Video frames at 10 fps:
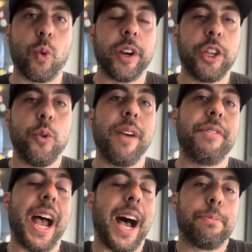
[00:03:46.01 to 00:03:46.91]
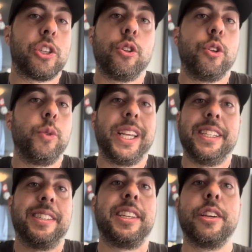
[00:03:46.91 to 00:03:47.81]
where you have absolutely
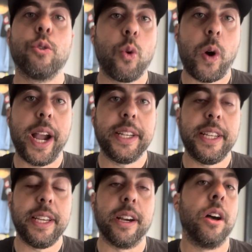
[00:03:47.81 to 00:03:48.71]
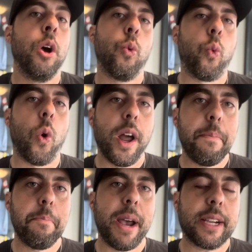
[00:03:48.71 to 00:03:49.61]
zero idea what
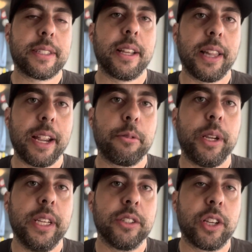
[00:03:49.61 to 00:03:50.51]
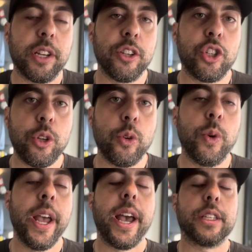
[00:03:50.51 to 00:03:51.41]
Max Allegri is going to do
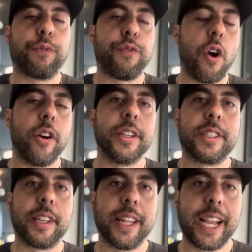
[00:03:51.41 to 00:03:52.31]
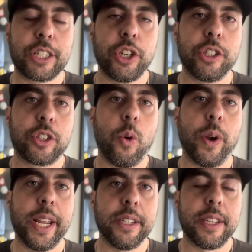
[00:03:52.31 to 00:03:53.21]
as far as selections go
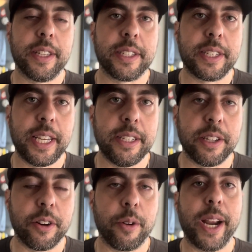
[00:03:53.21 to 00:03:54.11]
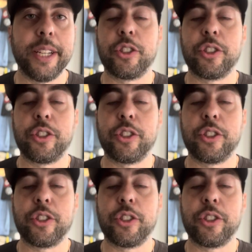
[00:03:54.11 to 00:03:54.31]
into the season, all right?